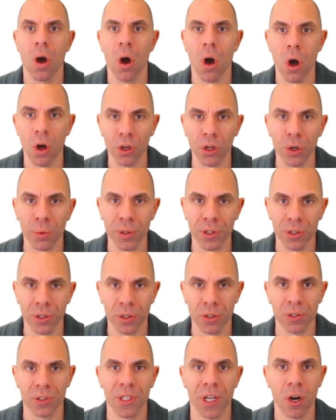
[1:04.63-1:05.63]
all your
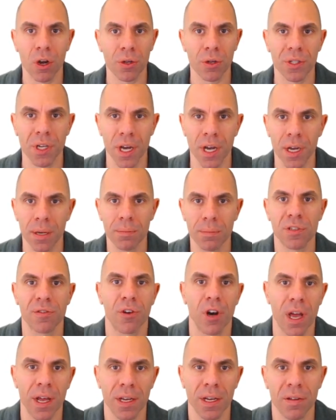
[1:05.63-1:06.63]
returns at all times
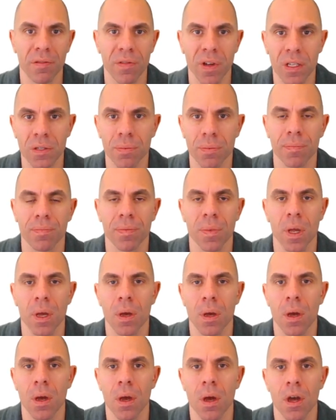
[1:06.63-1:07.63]
for any investment.
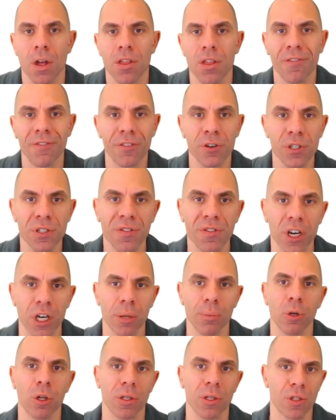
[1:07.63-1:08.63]
The first
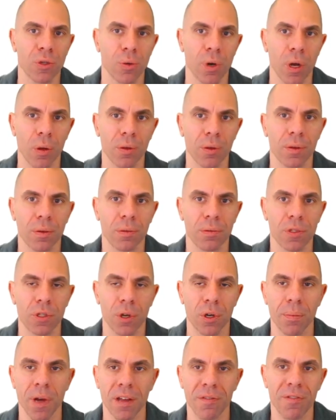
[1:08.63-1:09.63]
variable is growth. So
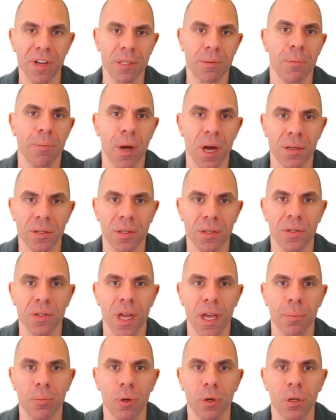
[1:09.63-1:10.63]
in my investment box
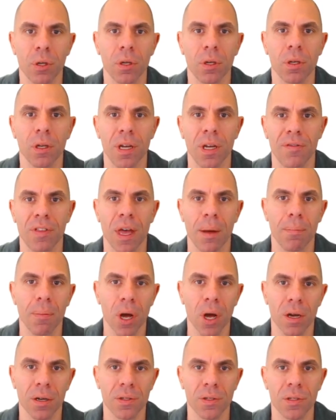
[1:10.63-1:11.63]
example, if that
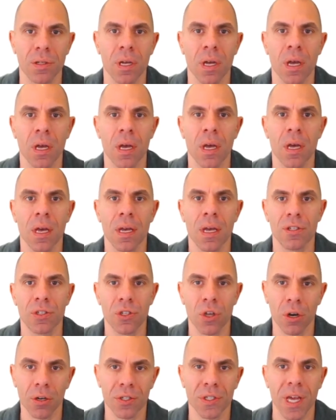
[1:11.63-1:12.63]
box
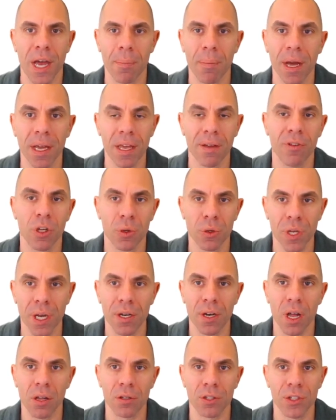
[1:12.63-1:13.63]
starts out by giving you
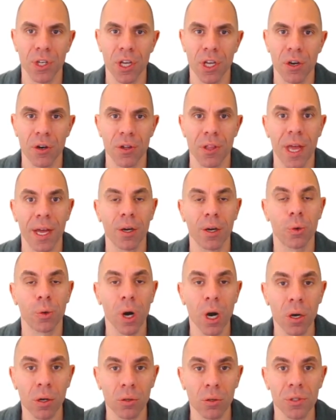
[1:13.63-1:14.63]
$10 a year and that
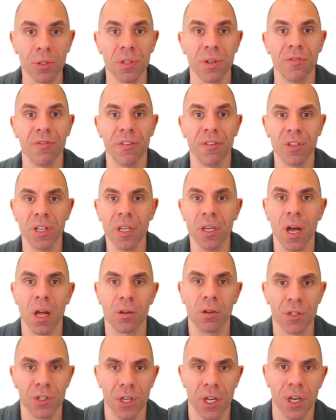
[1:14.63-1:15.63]
grows to
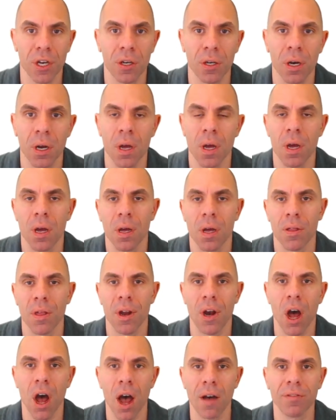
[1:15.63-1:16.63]
$15 a year,
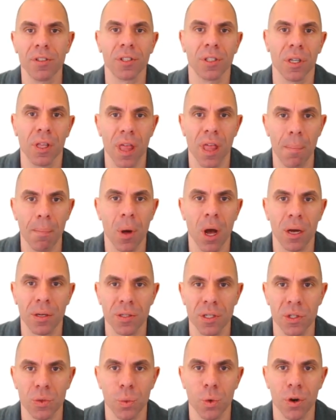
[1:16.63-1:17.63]
then obviously that
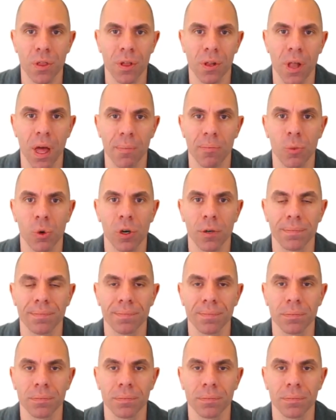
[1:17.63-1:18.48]
box is worth a lot more.